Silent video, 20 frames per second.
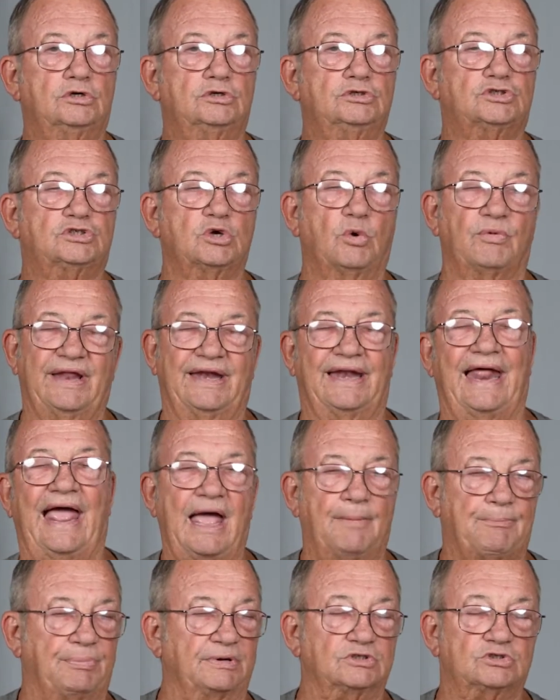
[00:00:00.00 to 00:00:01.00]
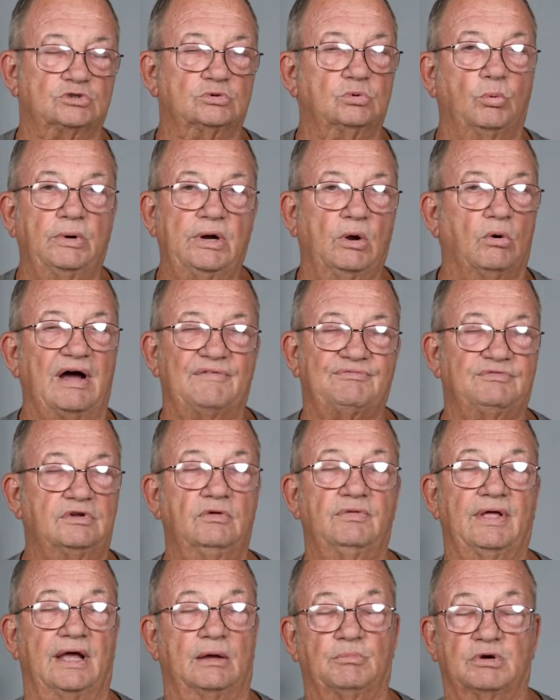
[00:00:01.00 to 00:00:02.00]
so that it happens. We don't have to do
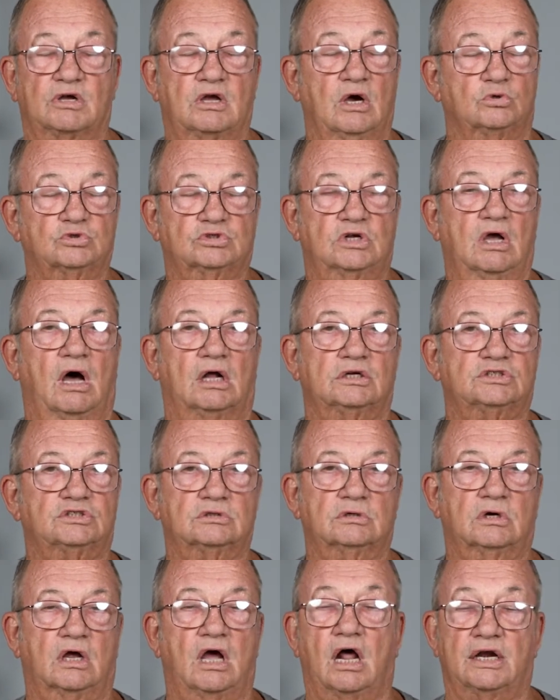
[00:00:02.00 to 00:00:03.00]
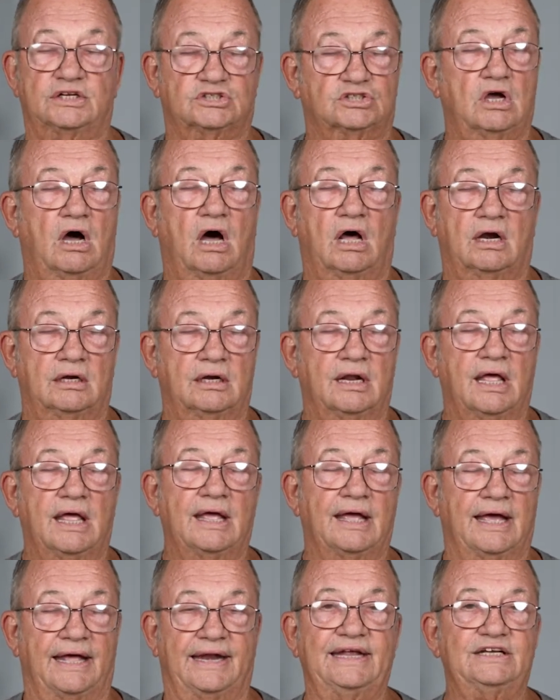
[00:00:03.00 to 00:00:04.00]
that because God's, God is God
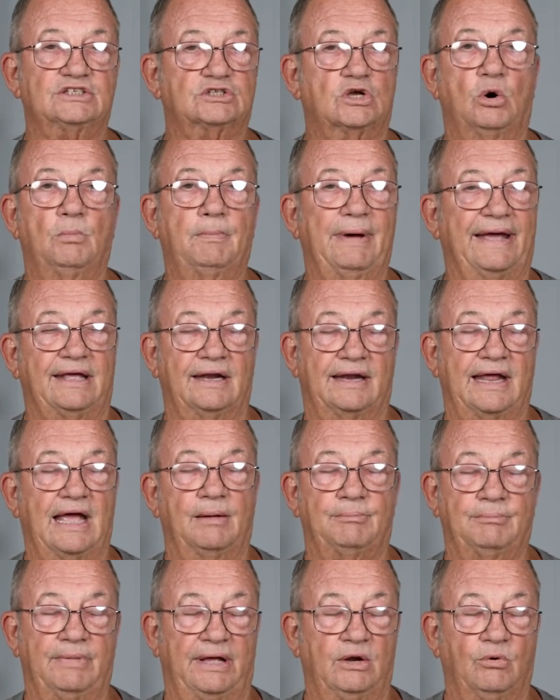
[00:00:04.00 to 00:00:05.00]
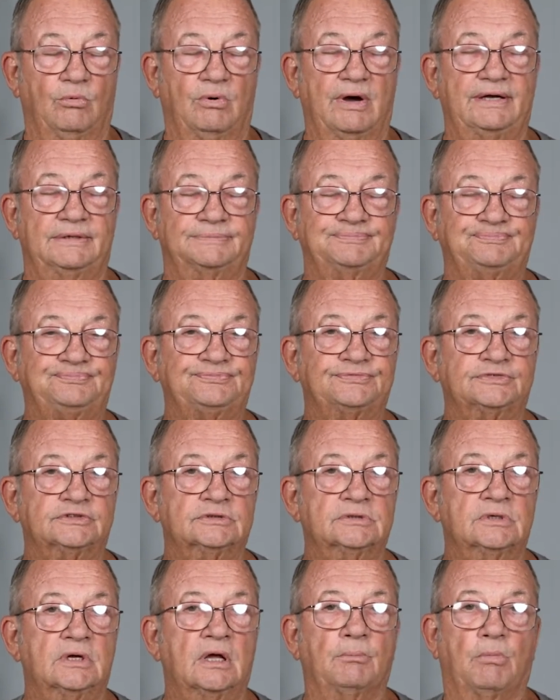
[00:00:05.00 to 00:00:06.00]
and he's going to make it happen anyway.
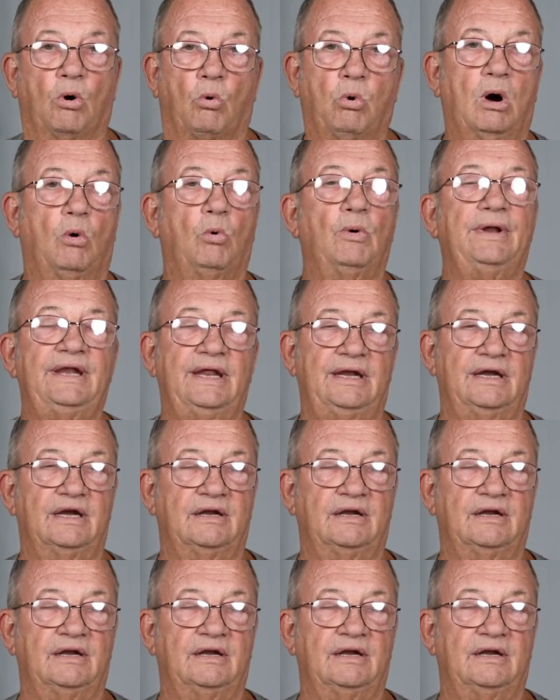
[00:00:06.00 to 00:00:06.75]
But what we need to